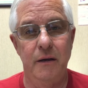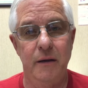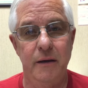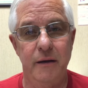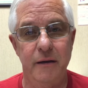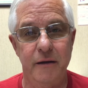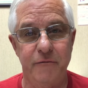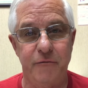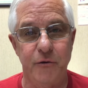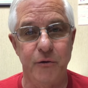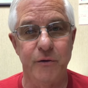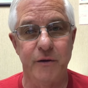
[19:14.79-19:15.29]

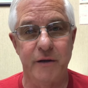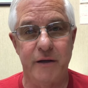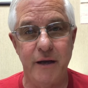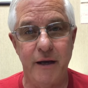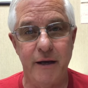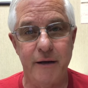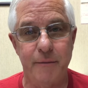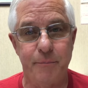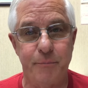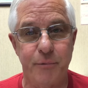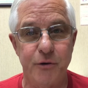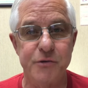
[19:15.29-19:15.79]
If you're the
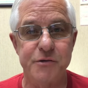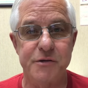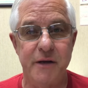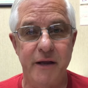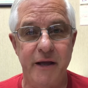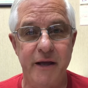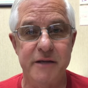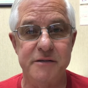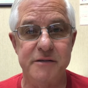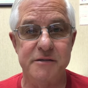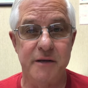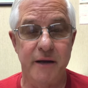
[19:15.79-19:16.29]
kind of person that
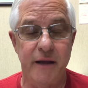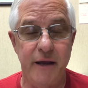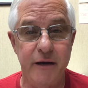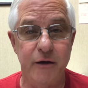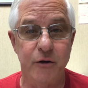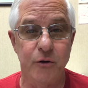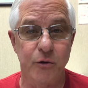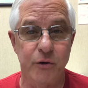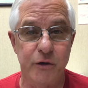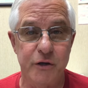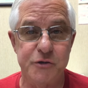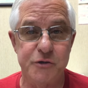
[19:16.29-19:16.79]
has an
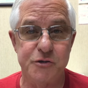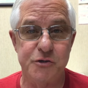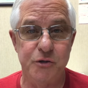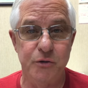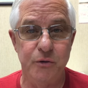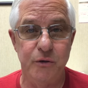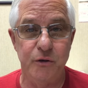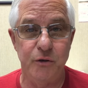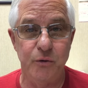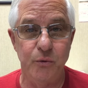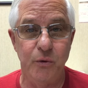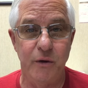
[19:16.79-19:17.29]
anger issue
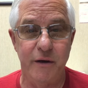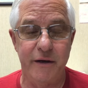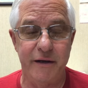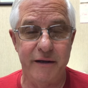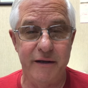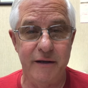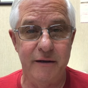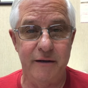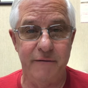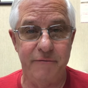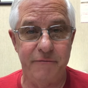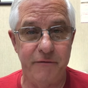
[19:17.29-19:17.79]
and you want
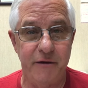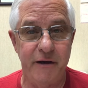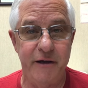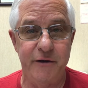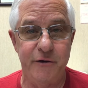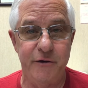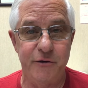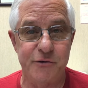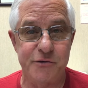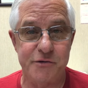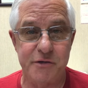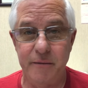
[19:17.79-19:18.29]
to get in a fight
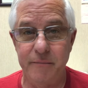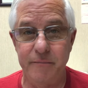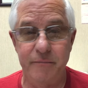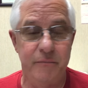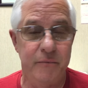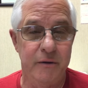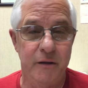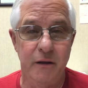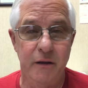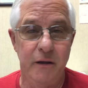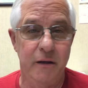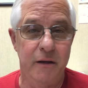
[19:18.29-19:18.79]
or something,
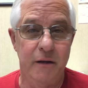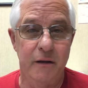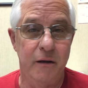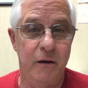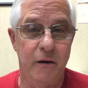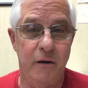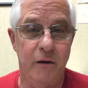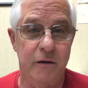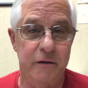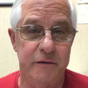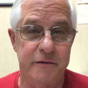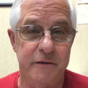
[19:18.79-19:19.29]

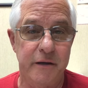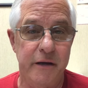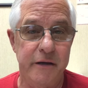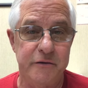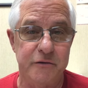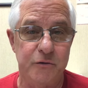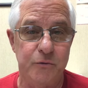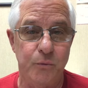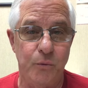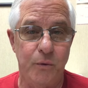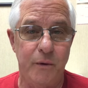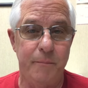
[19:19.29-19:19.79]
all it takes
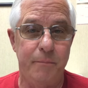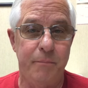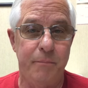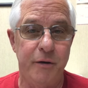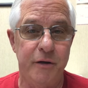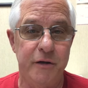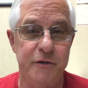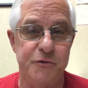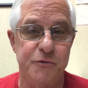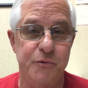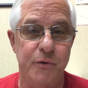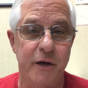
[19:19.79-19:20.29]
is one
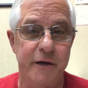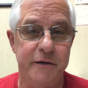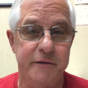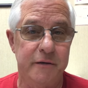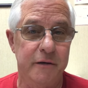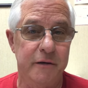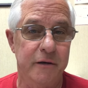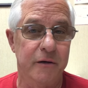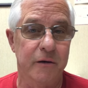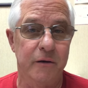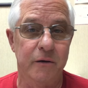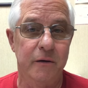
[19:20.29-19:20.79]
punch right
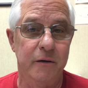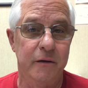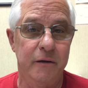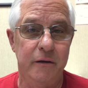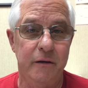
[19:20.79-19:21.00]
there.